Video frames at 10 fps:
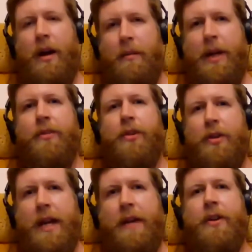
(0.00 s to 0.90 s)
I mean, so
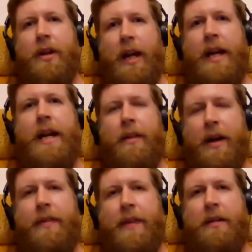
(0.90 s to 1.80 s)
definitely now
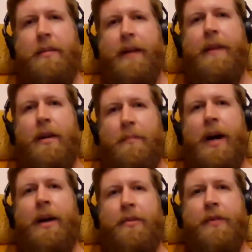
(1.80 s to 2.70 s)
that I think about it, there are
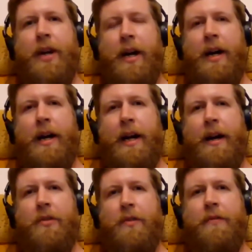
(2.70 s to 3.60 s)
parts of
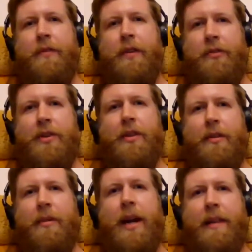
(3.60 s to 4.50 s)
Carhart-Harris, and Friston
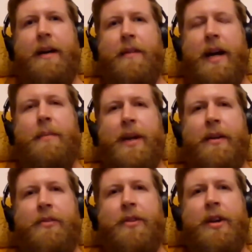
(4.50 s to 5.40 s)
that read that way
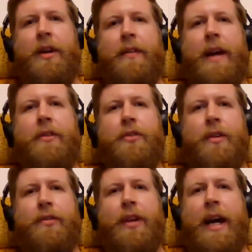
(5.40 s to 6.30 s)
because they
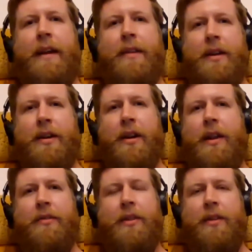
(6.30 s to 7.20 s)
sort of say that, you know,
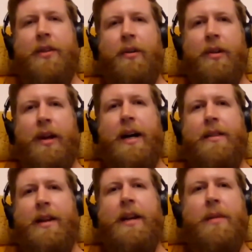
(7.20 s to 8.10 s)
there's this whole
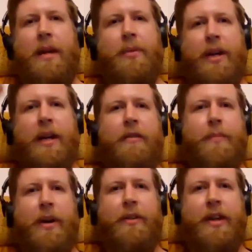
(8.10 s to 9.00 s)
line that in, in predictive
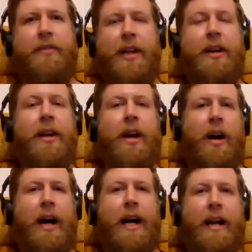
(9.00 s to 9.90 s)
processing,
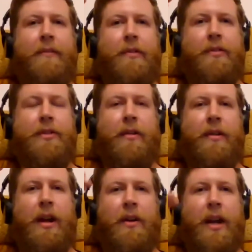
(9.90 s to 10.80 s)
higher levels tell
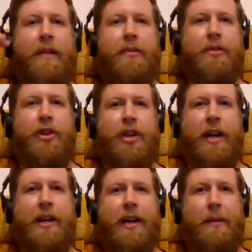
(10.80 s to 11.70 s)
lower levels to
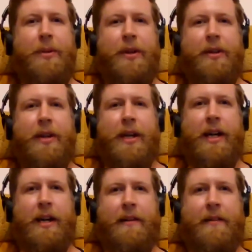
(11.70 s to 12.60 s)
shut up.
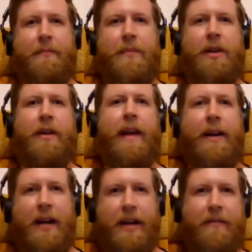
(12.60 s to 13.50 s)
Um, you know,
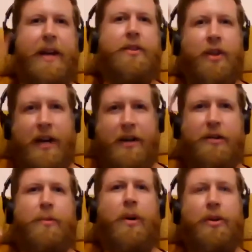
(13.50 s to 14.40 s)
they kind of, they're trying to
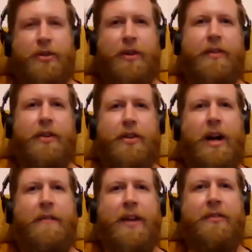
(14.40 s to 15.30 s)
quash the, the
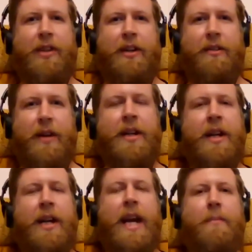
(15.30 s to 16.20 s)
driving signal. And
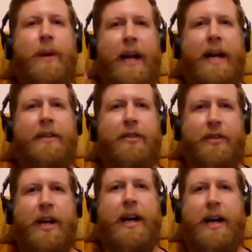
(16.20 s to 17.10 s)
in
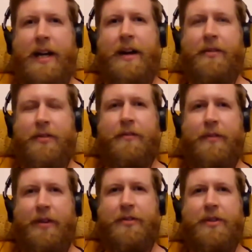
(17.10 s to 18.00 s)
places, Carhart-Harris, and
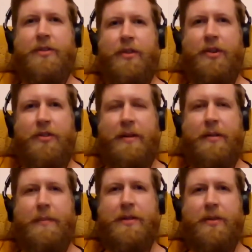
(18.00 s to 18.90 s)
Friston do
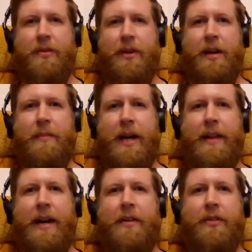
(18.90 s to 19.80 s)
seem to be talking
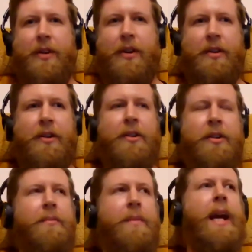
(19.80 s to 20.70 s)
about that as though,
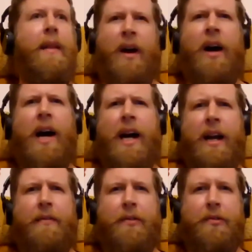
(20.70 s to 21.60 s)
yeah, the higher
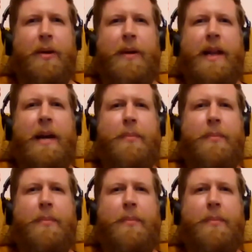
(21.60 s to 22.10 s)
levels, one way